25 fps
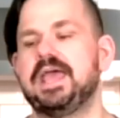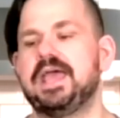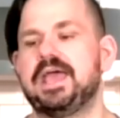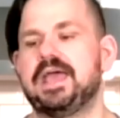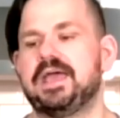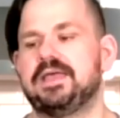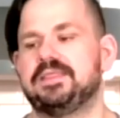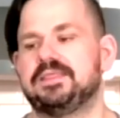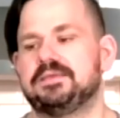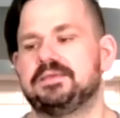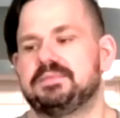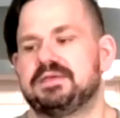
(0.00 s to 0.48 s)

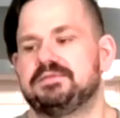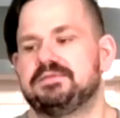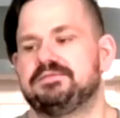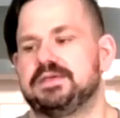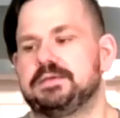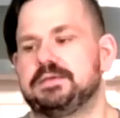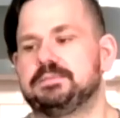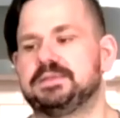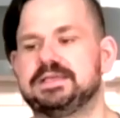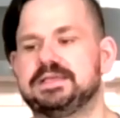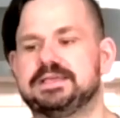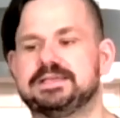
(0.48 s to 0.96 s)
and then my
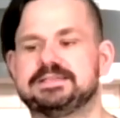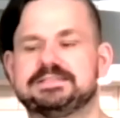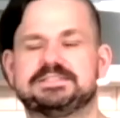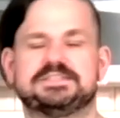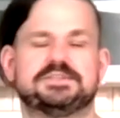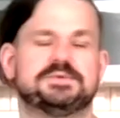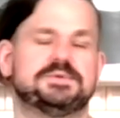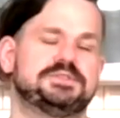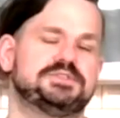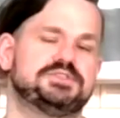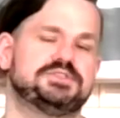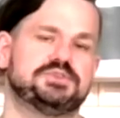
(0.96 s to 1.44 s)
family gets
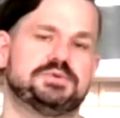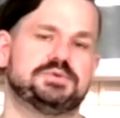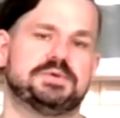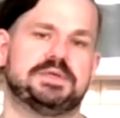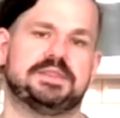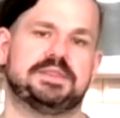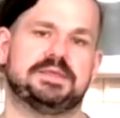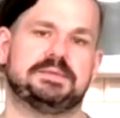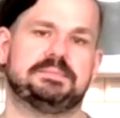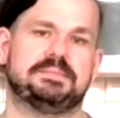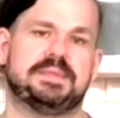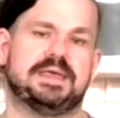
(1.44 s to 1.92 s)
to enjoy
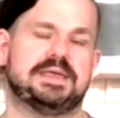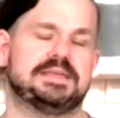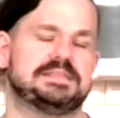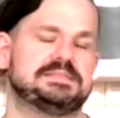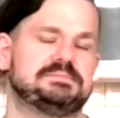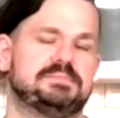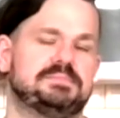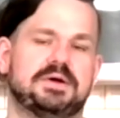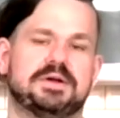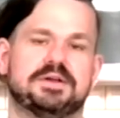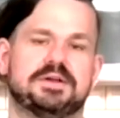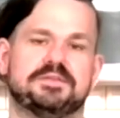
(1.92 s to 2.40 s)
them as
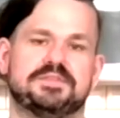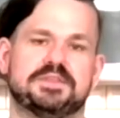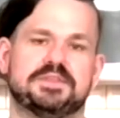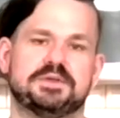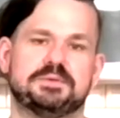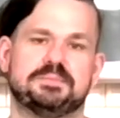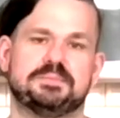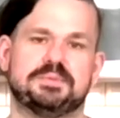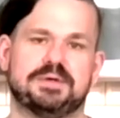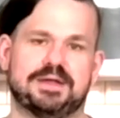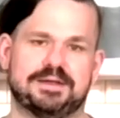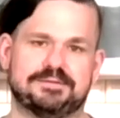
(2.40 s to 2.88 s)
part of their
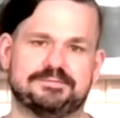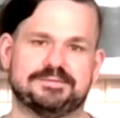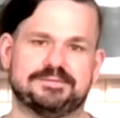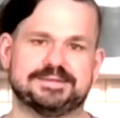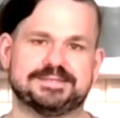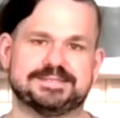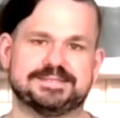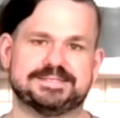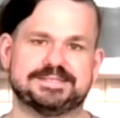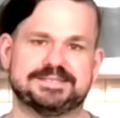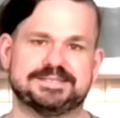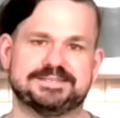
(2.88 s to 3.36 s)

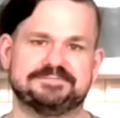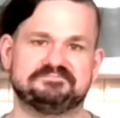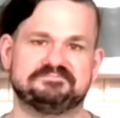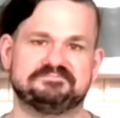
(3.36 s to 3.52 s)
breakfast.